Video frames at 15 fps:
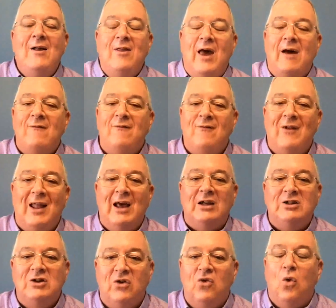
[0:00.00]
That
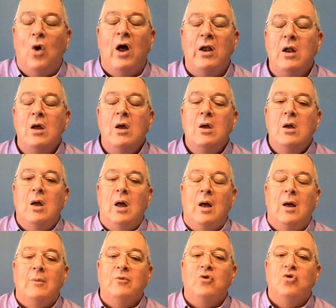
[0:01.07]
flesh is what
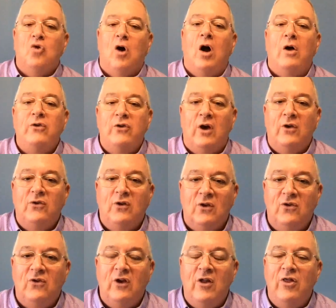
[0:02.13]
um, draws us to
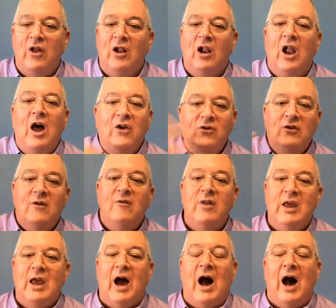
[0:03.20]
sin the lust of
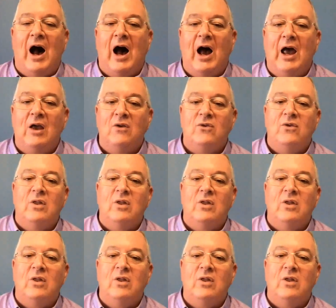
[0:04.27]
the eyes,